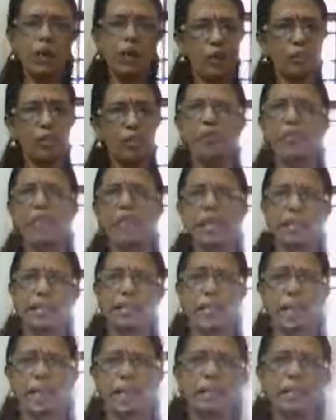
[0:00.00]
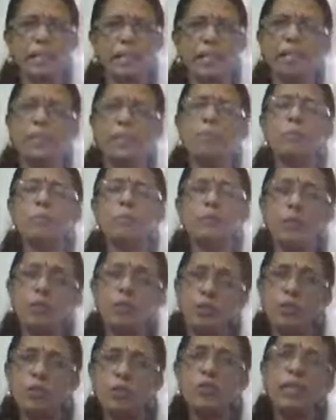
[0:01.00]
order of their reactivity, the
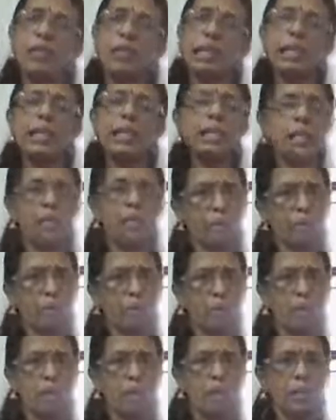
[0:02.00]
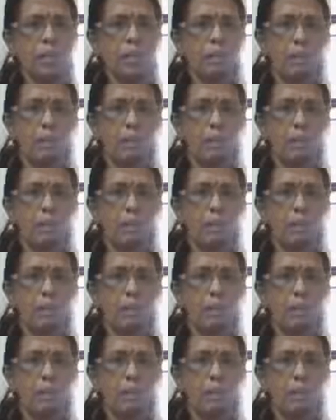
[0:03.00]
position of zinc is above,